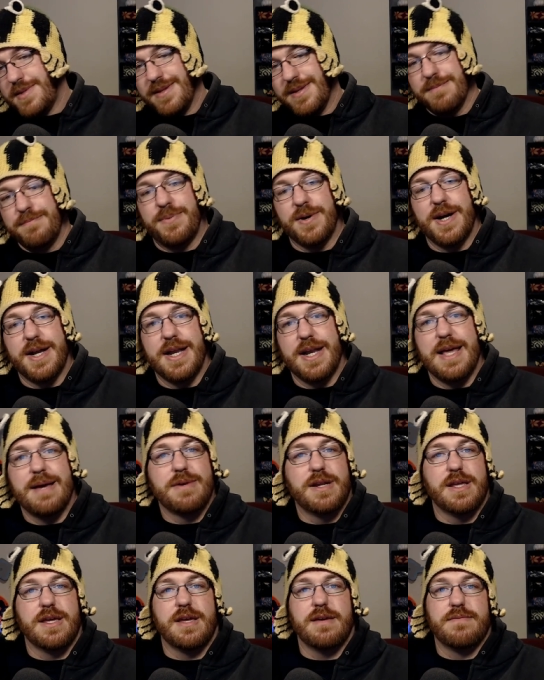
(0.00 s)
But I'm
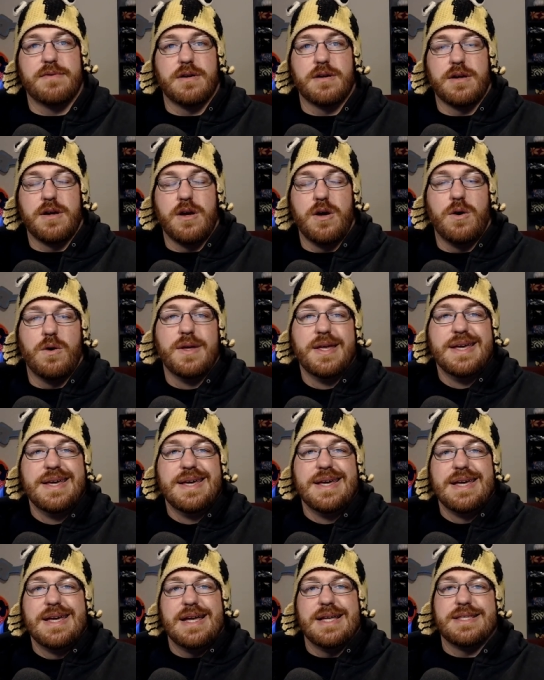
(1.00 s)
going to give it a go
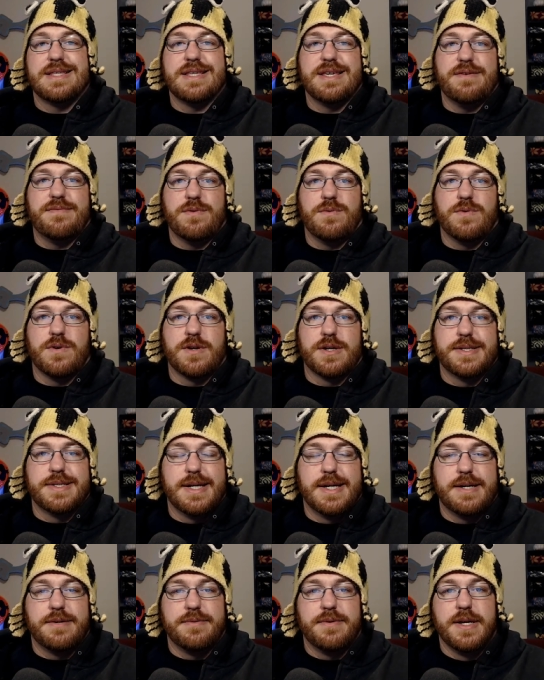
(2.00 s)
and see if it works
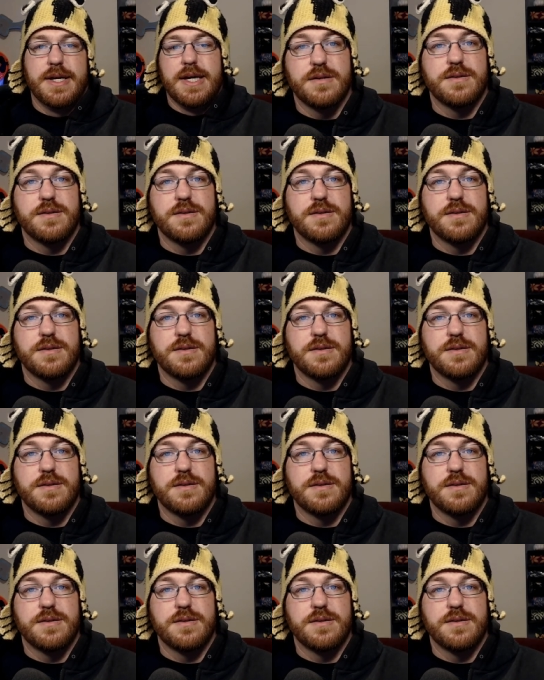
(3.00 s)
out.